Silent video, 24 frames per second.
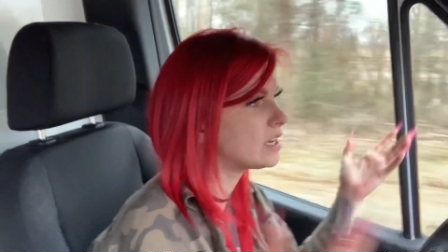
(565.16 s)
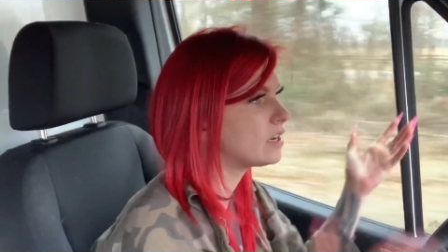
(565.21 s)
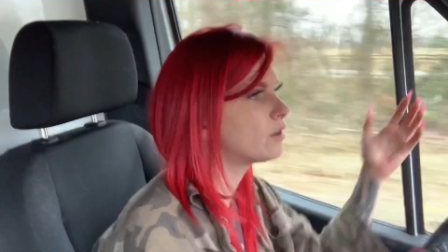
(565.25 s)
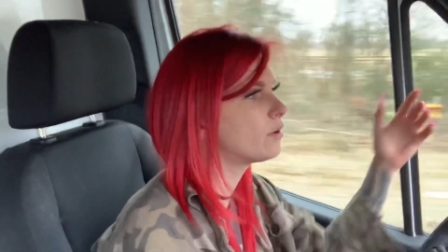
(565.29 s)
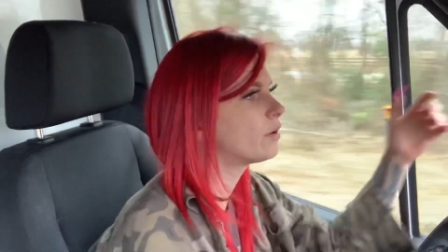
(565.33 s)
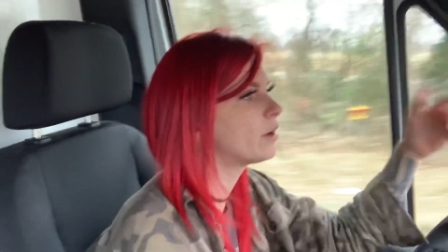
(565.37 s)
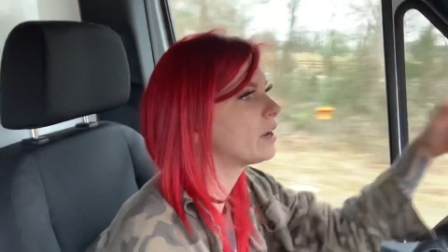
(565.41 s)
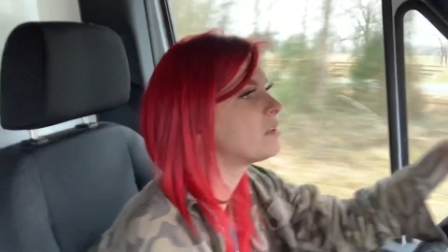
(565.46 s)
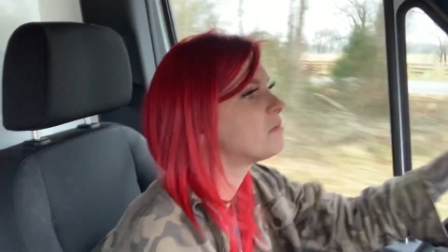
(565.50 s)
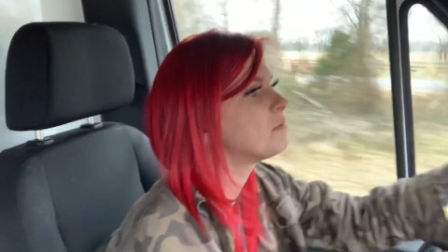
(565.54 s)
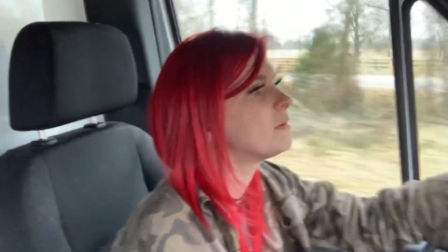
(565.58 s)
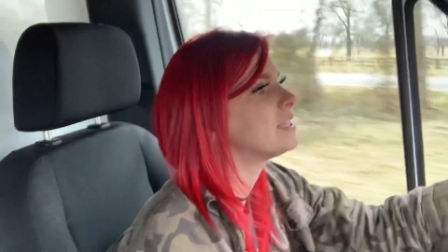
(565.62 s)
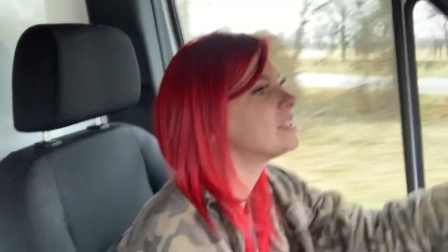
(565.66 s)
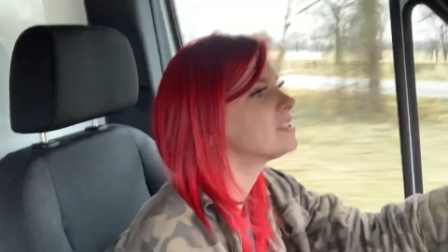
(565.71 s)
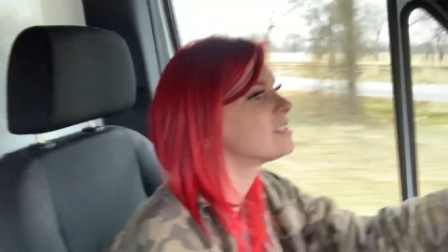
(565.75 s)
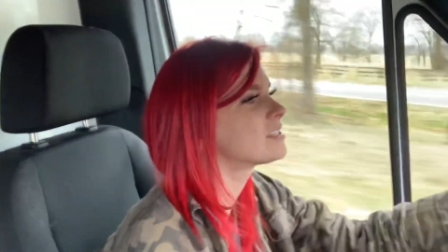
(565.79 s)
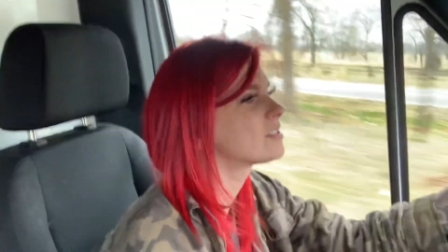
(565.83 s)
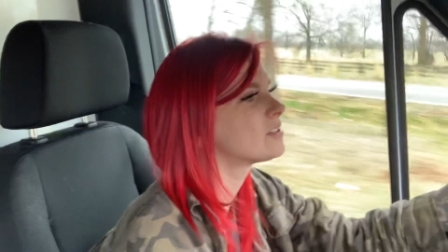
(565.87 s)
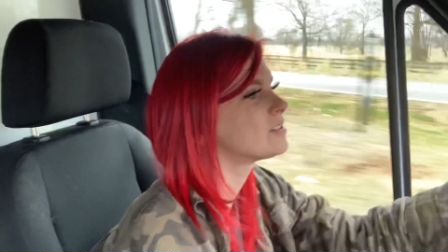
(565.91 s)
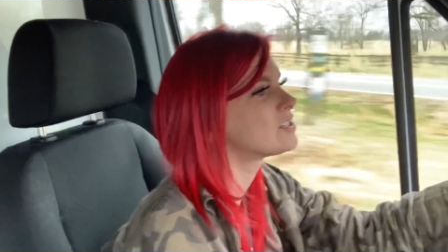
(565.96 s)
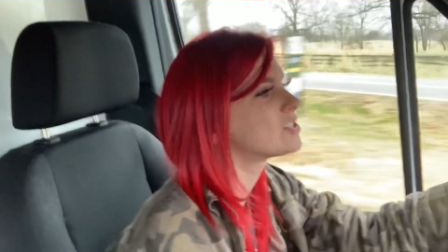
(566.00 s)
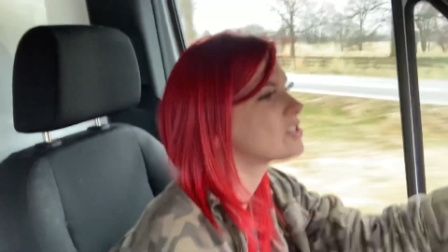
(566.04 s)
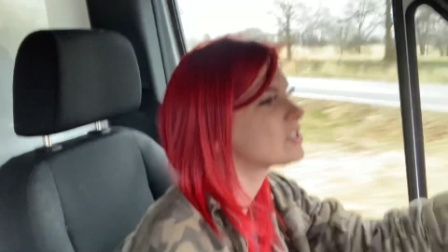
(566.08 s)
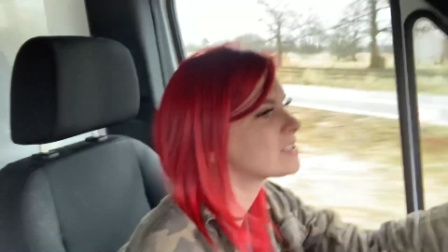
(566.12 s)
You know what I mean? So
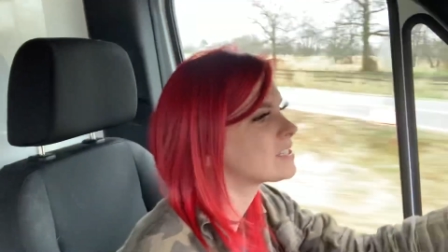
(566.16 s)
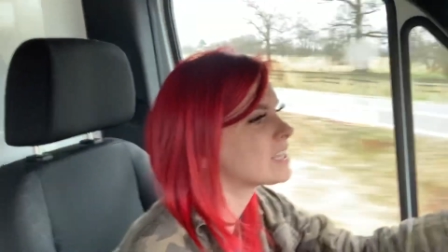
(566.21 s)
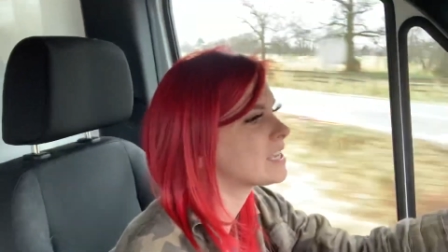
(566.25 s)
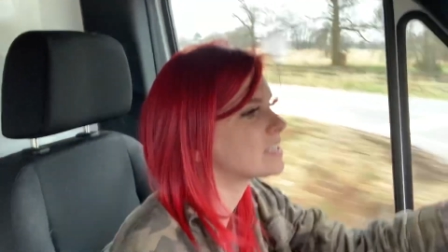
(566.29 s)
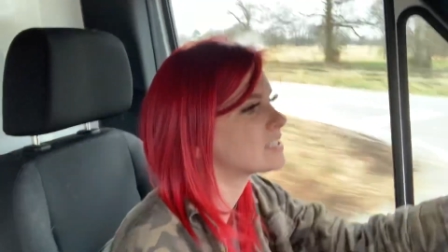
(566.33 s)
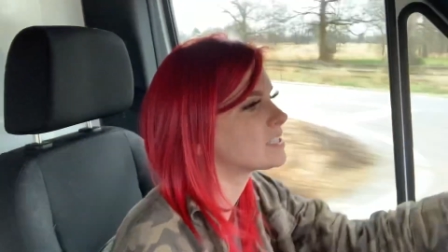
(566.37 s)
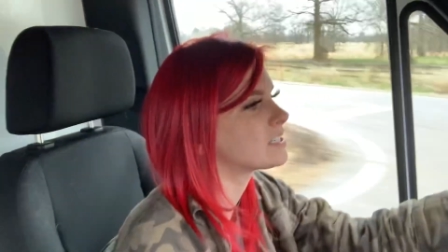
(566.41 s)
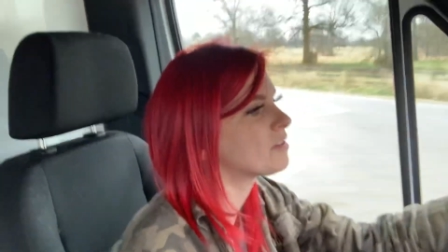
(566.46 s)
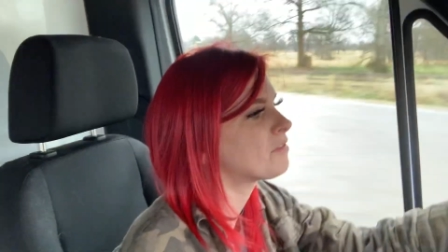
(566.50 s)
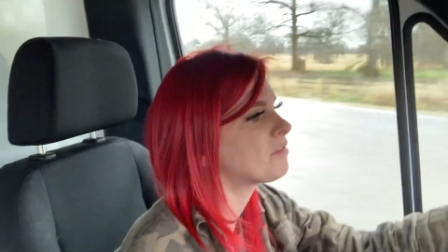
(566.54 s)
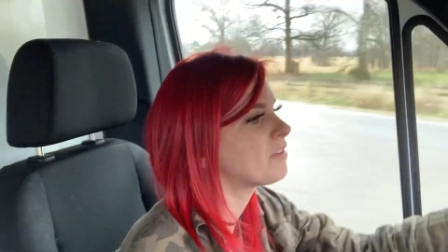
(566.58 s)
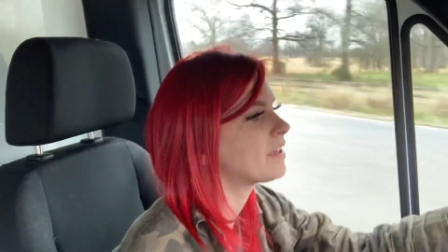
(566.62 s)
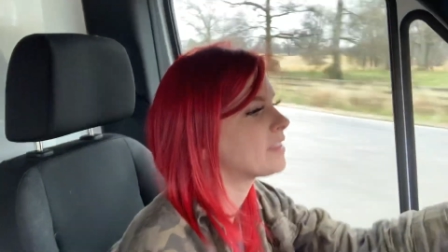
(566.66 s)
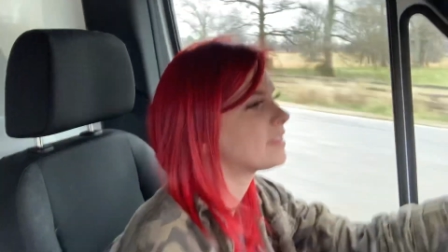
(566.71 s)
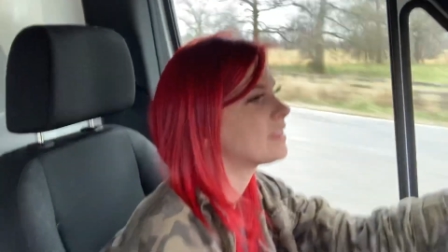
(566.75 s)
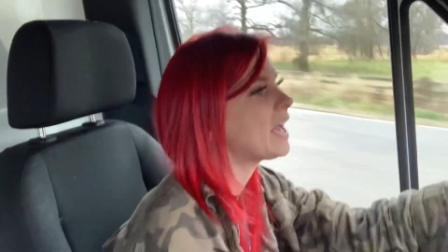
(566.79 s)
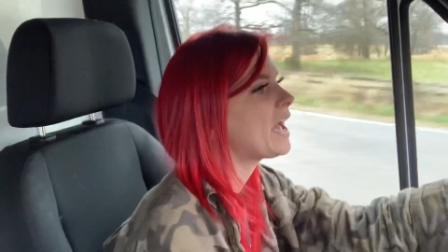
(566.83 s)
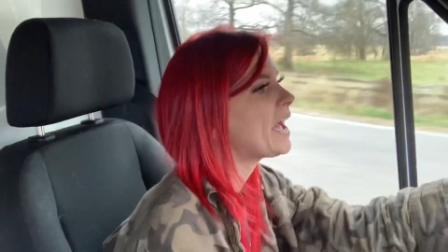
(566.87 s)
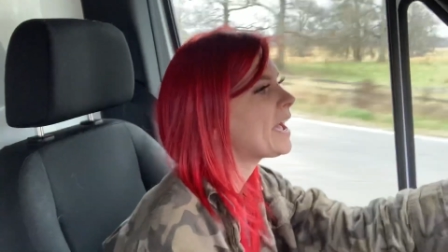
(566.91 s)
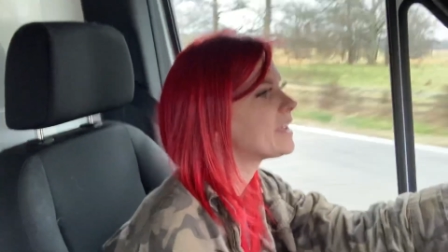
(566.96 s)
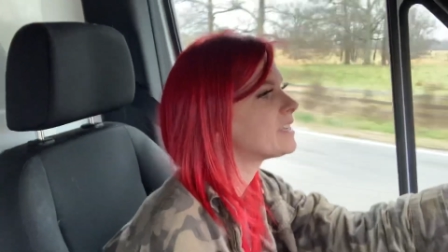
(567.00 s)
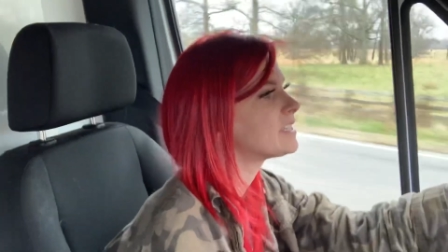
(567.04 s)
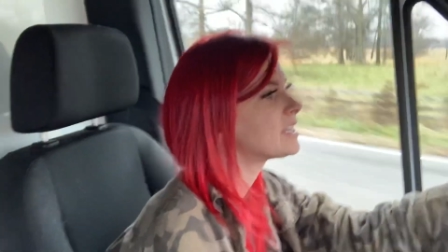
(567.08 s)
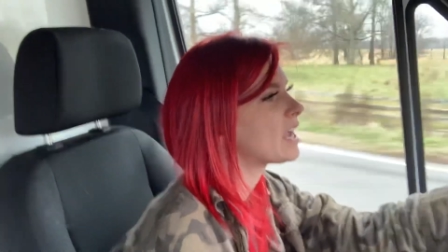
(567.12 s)
it's just like stuff like
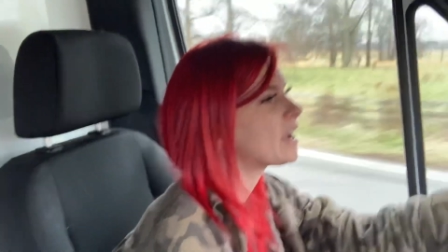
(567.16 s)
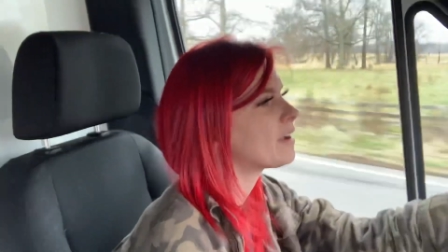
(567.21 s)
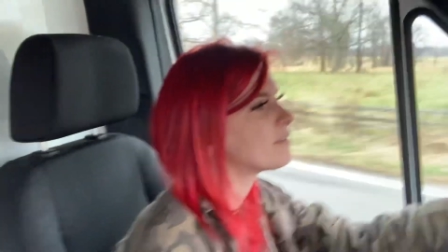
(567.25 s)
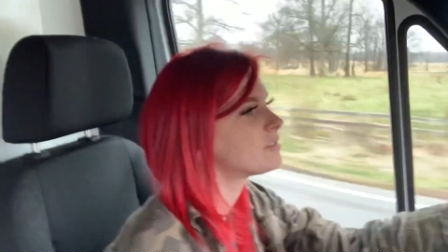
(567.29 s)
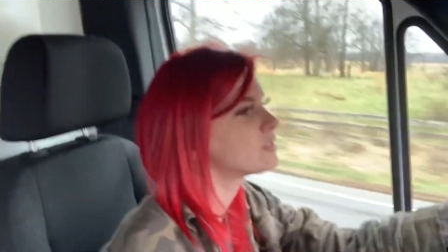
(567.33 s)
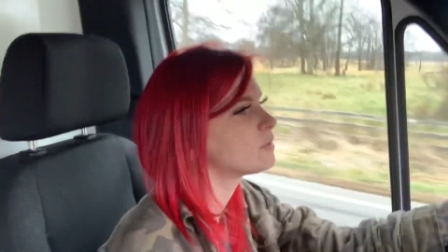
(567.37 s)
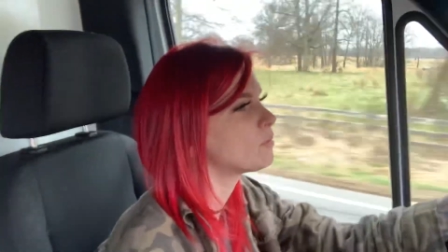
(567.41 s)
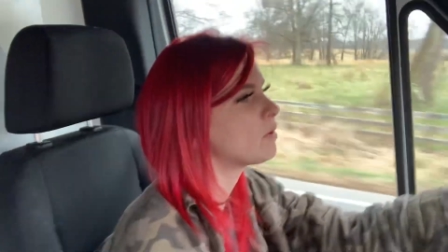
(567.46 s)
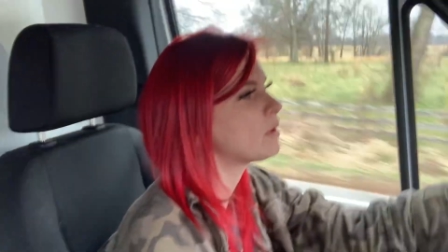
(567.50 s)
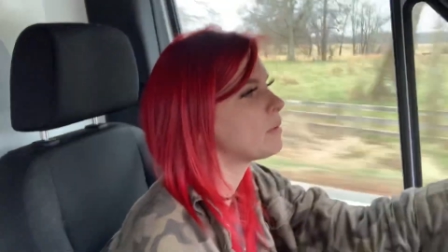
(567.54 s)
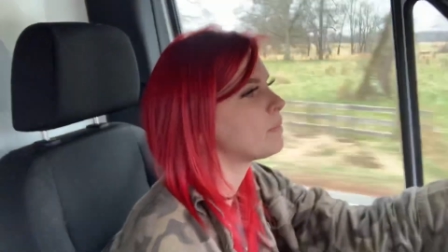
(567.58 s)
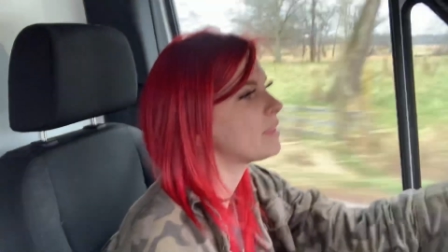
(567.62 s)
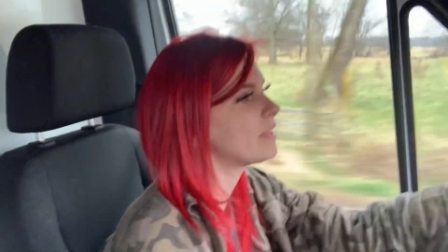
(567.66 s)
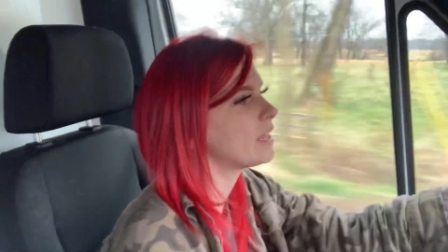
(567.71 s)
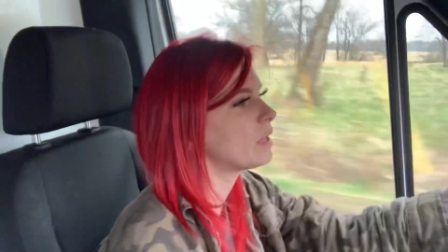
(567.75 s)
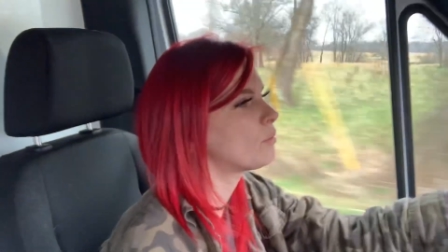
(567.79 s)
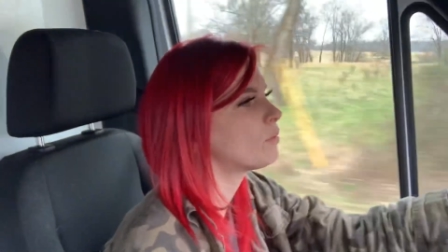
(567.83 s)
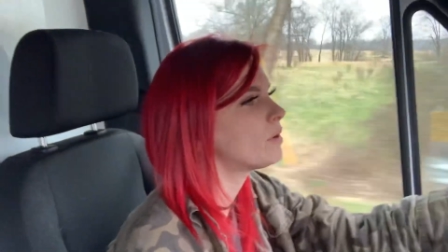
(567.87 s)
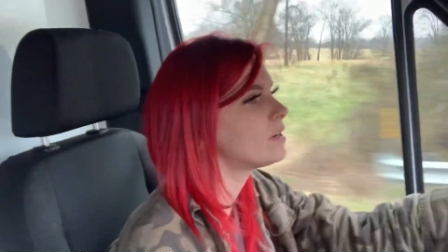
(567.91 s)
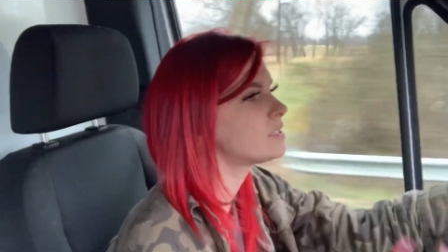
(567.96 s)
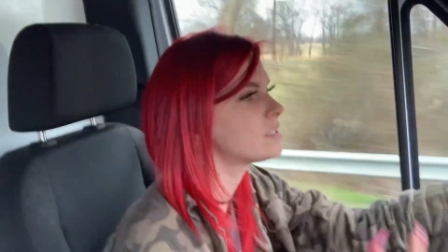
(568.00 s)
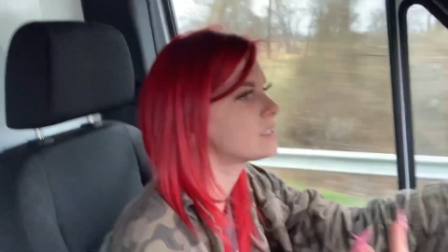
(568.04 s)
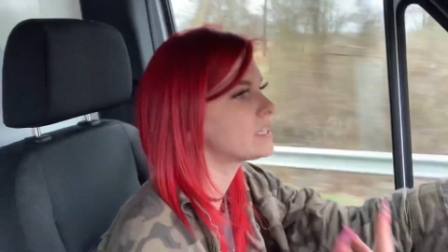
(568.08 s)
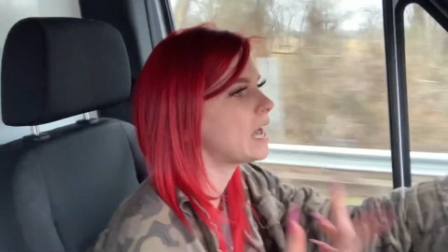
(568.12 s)
that to have somebody be like,
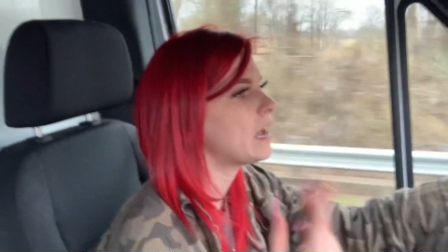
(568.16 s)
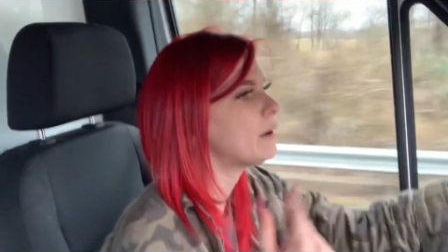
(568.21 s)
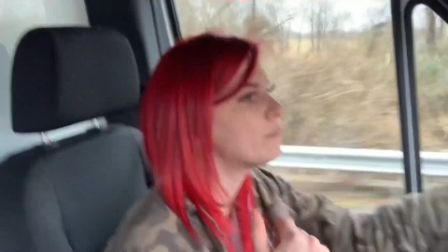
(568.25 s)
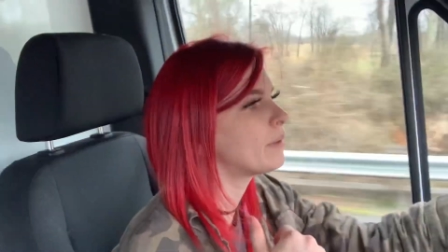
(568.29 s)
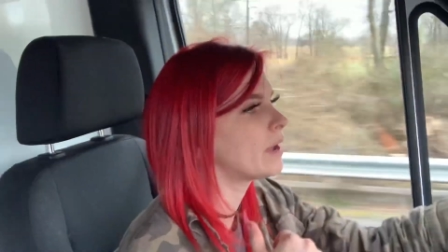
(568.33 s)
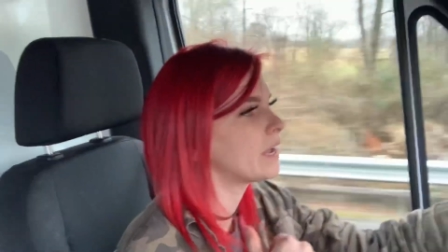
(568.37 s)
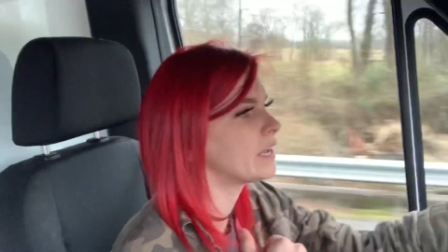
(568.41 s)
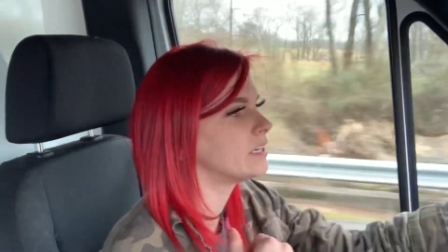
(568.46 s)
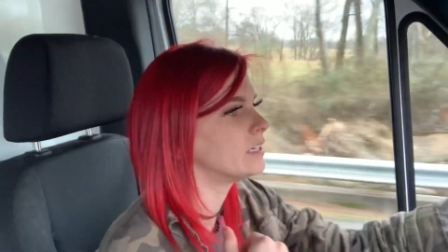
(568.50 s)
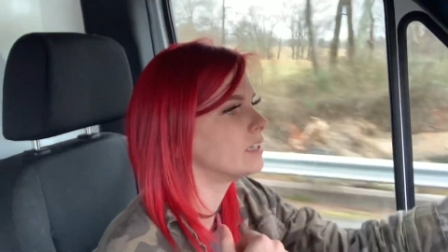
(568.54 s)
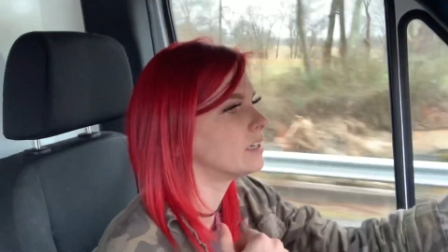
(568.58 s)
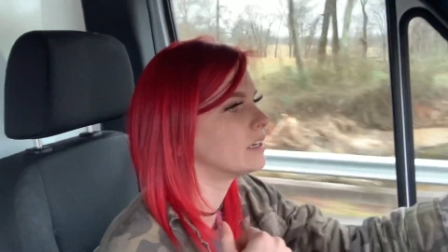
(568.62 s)
what is that button?